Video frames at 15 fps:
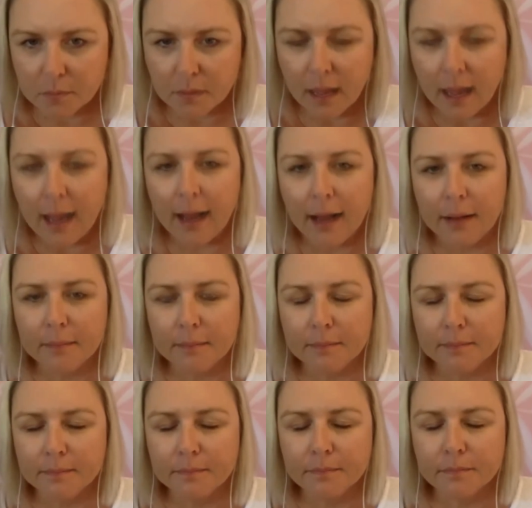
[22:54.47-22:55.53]
you've
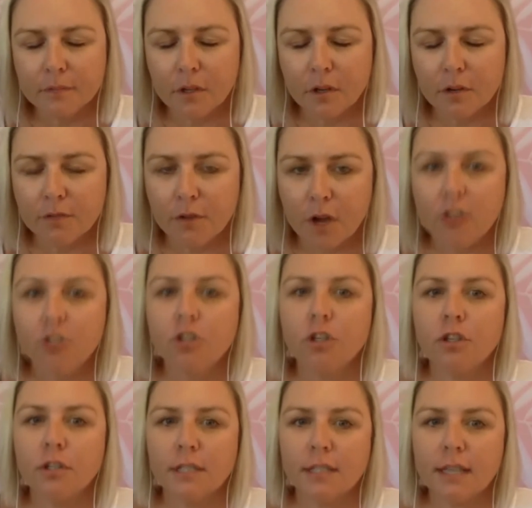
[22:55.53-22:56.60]
got to fine
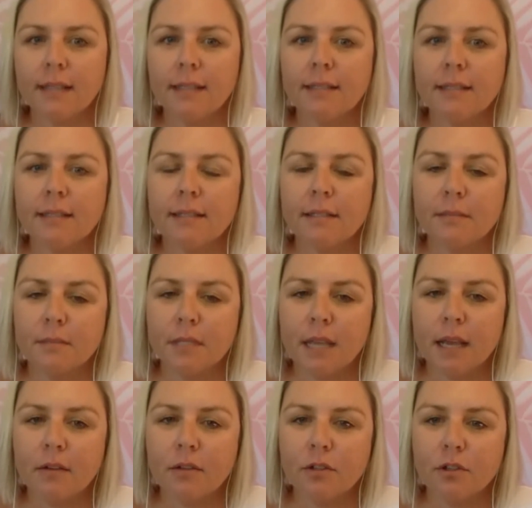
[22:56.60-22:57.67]
tune your selling system down